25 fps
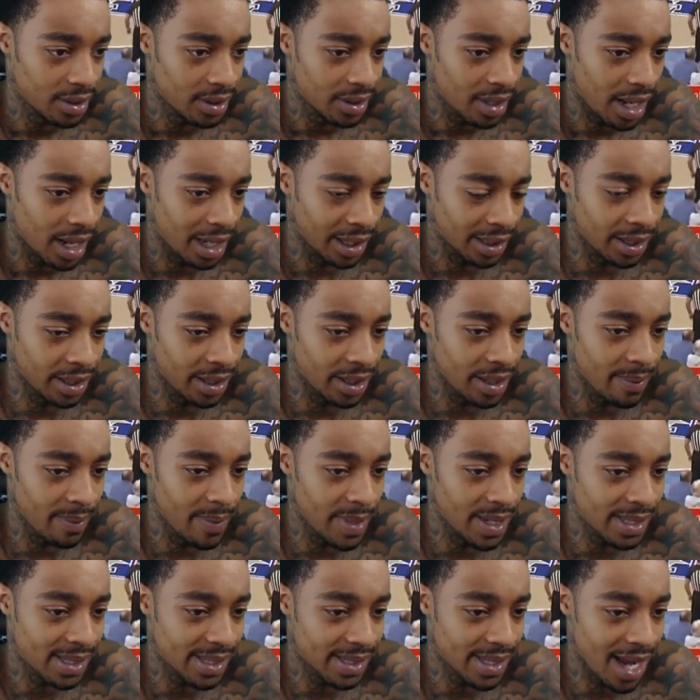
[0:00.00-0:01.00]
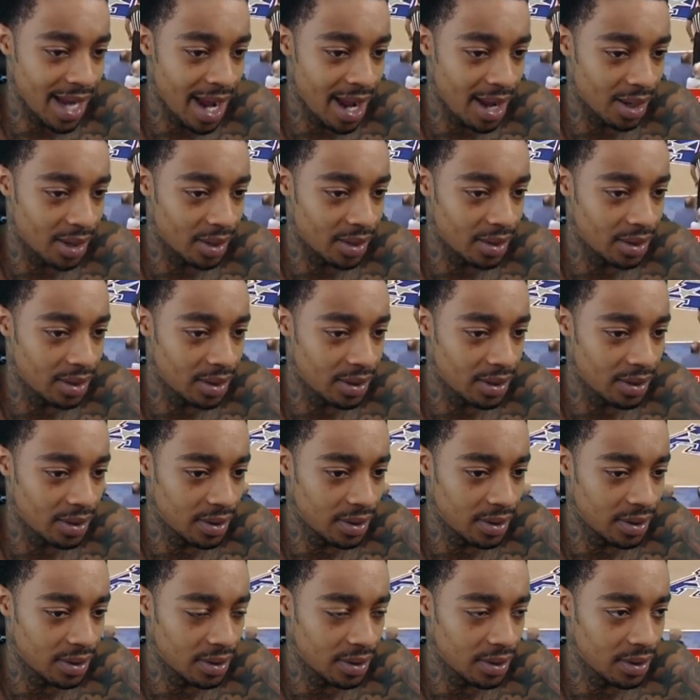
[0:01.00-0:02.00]
I literally missed out.
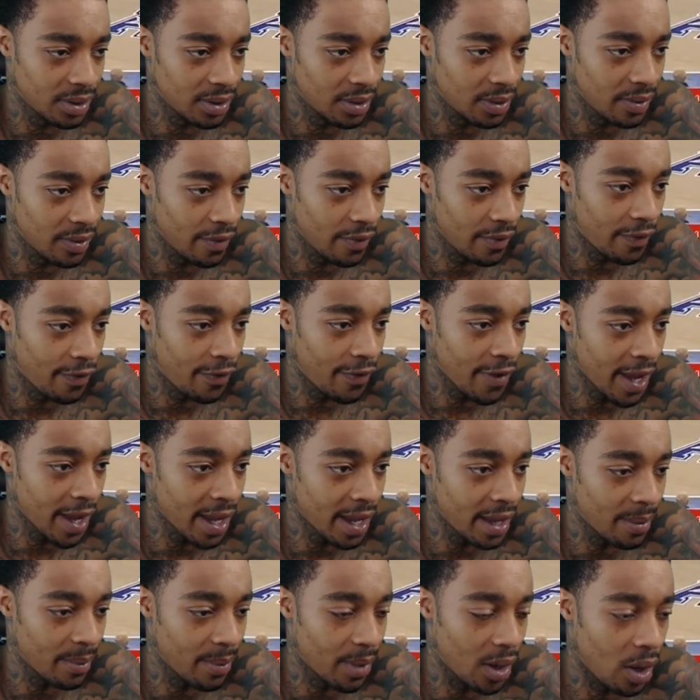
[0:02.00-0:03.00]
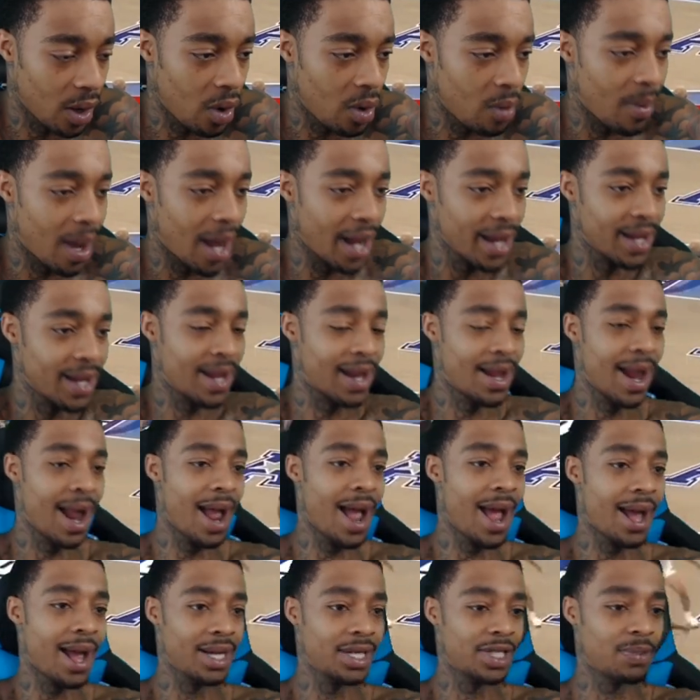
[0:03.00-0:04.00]
Fam, oh my
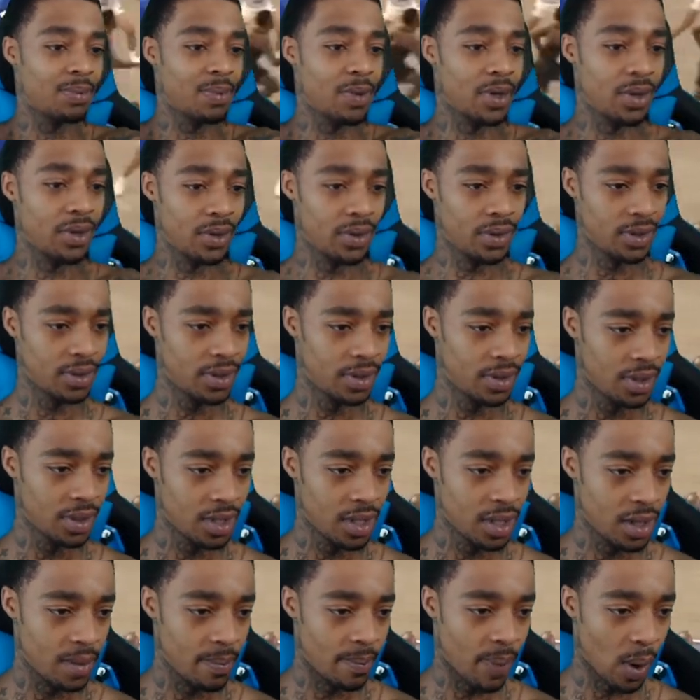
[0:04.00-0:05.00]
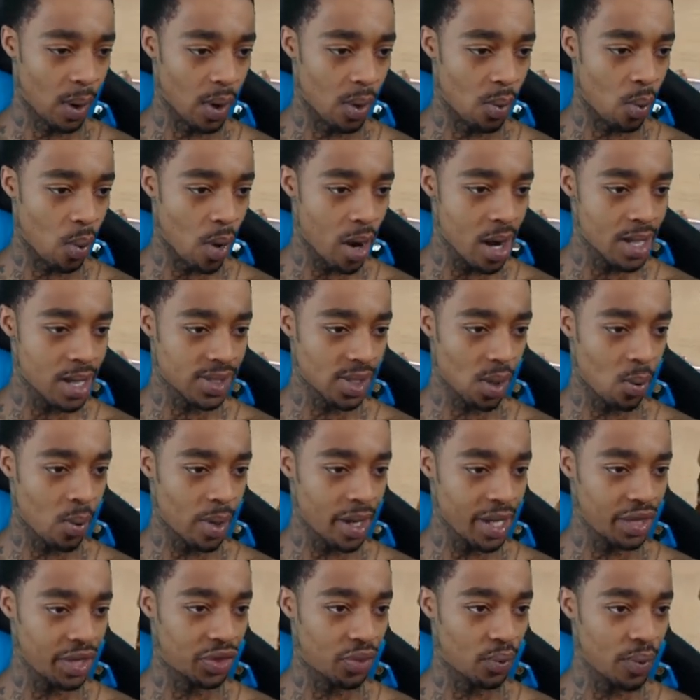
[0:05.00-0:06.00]
gosh, bro. Bro, the Warriors are
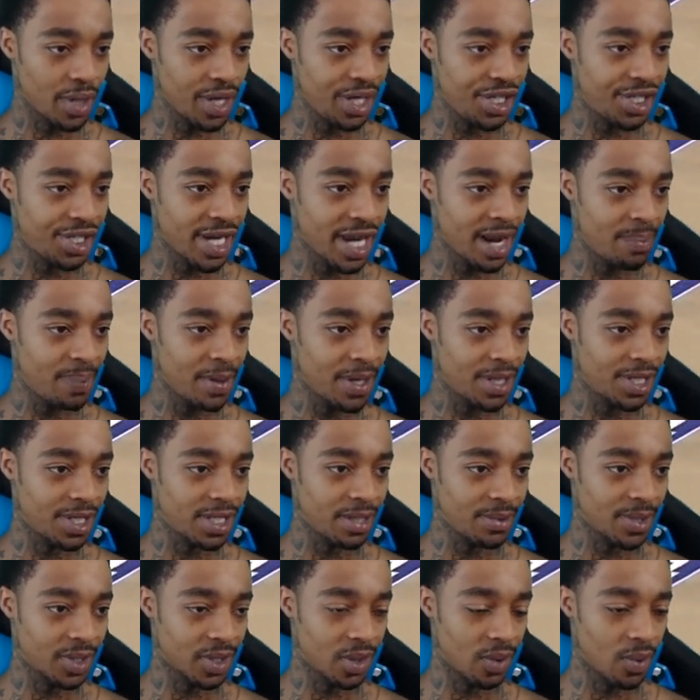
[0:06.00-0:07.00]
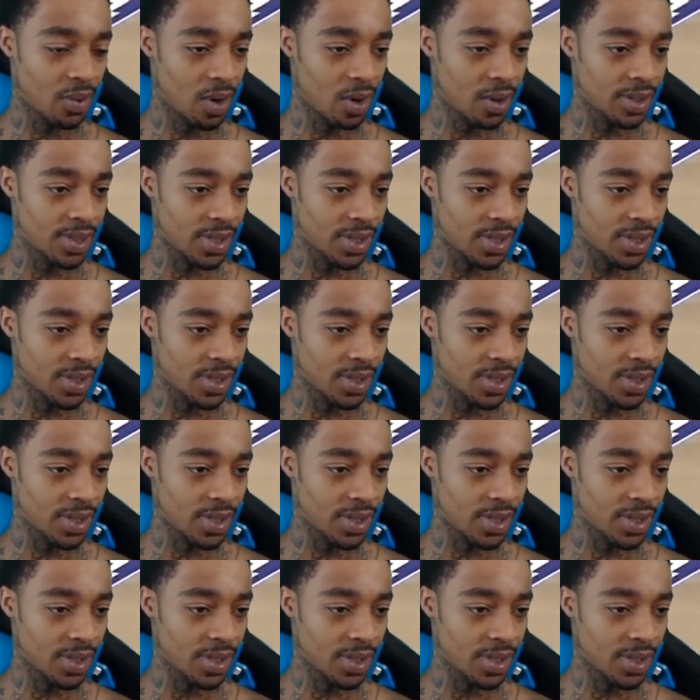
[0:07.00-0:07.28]
winning 3 championships in a row.